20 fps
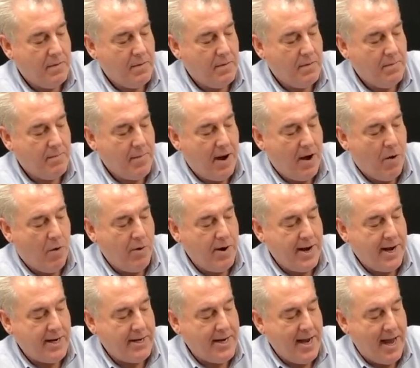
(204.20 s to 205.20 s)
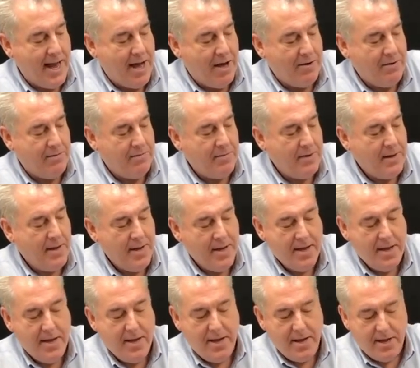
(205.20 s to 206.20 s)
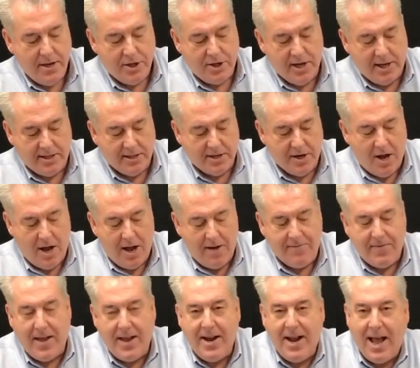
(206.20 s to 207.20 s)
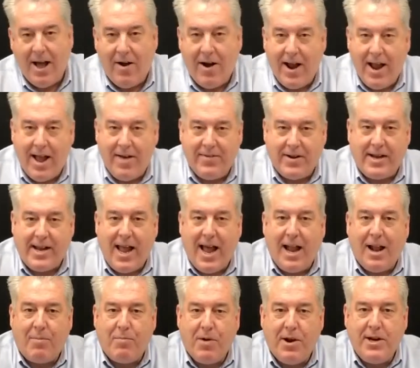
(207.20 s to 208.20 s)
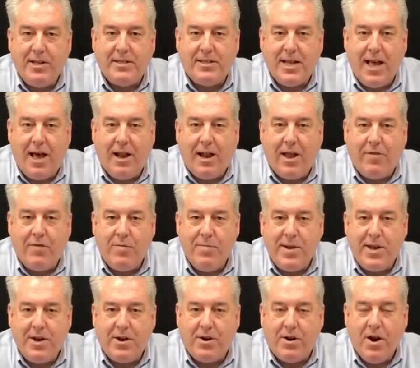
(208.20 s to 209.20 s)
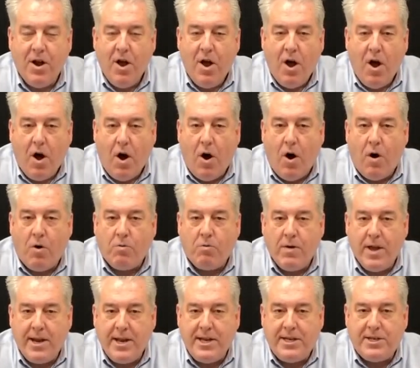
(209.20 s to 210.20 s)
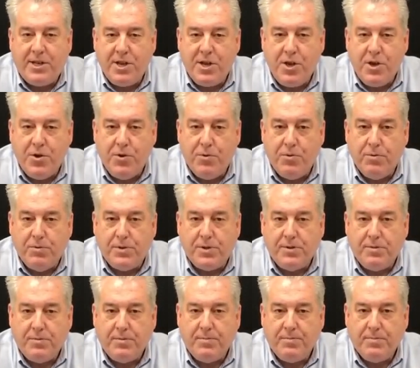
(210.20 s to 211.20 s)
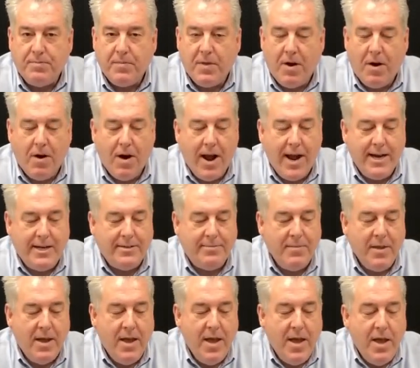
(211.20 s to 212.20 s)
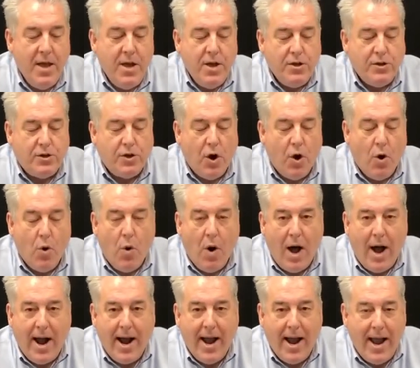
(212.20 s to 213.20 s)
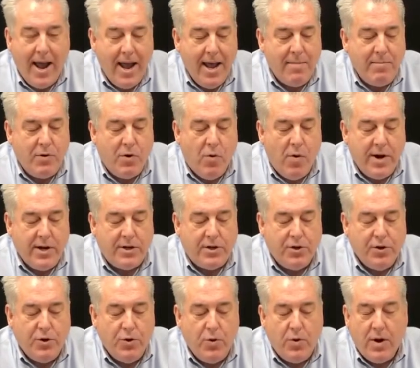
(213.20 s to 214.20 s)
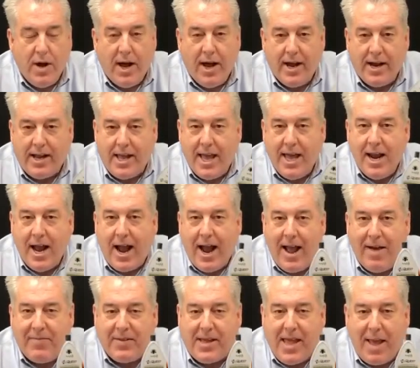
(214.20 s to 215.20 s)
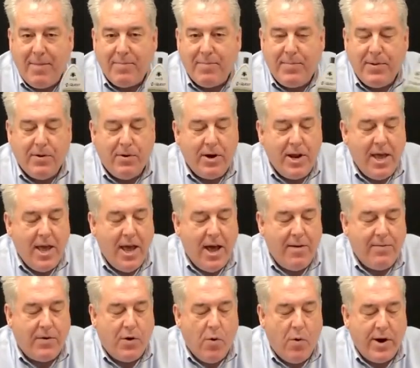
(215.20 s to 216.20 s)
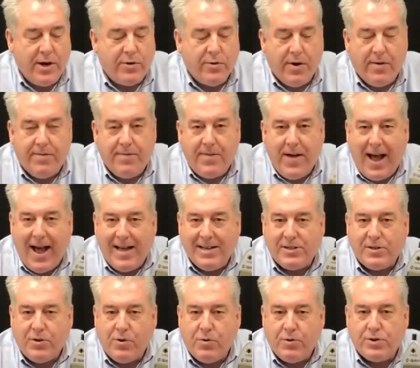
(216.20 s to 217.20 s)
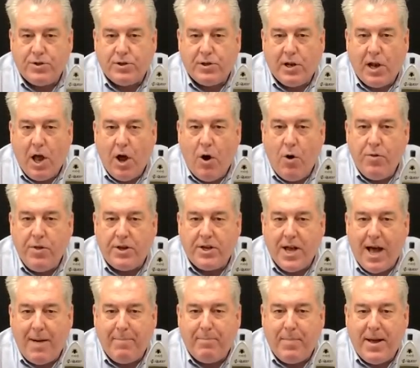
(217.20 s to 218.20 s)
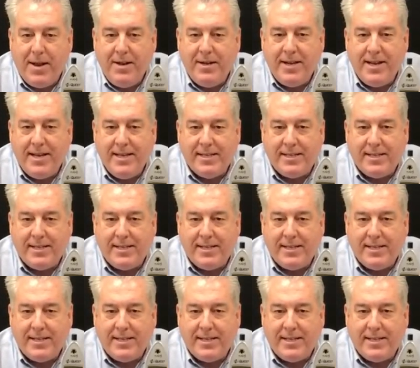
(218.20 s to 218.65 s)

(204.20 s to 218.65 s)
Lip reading: by holding it down, shuts it off, and now I have a calibrated sound level meter all ready to use. All right? So I am going to, again, I have the capability of going to a fast or slow. The top button is